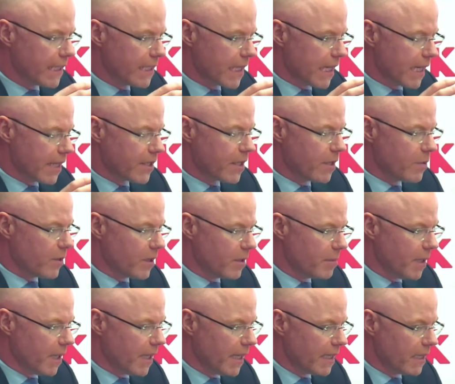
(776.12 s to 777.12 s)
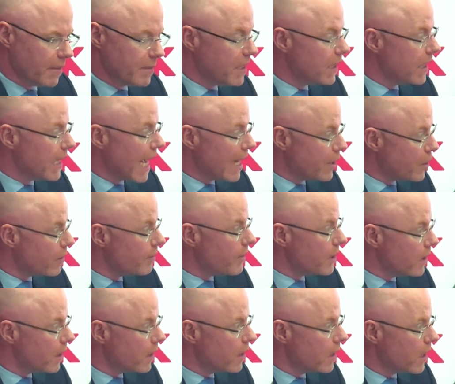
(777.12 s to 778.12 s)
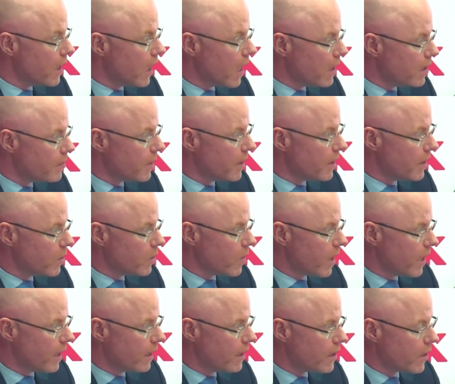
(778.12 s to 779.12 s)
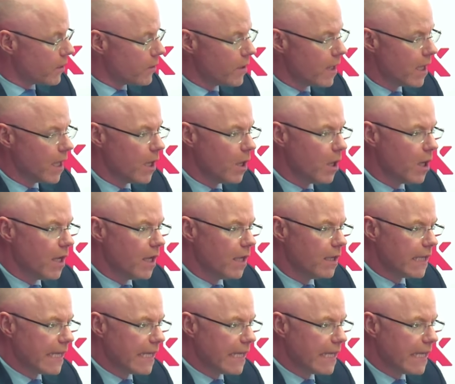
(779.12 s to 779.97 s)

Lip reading: And actually, we're applying them to the National Maternity Hospital as well. So the